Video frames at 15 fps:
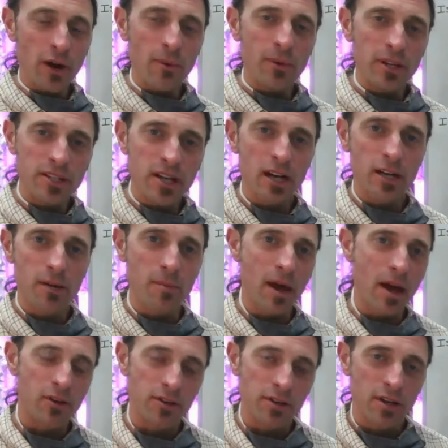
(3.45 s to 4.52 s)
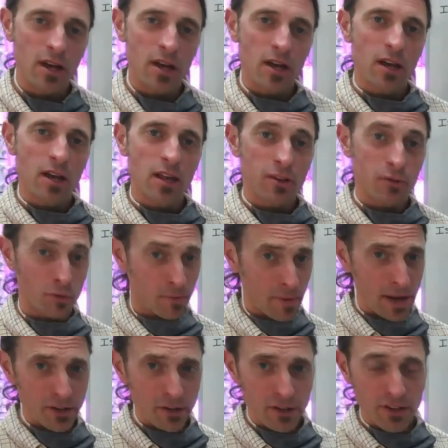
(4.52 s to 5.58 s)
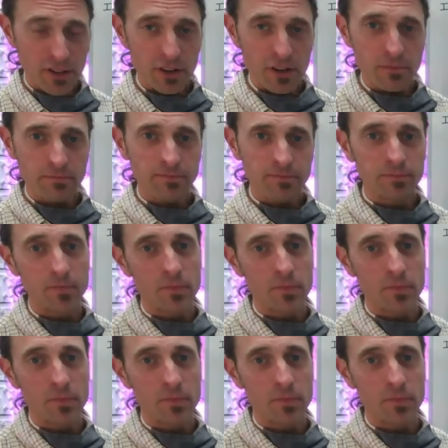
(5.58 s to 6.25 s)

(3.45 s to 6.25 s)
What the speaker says: I want to talk about the remainder theorem,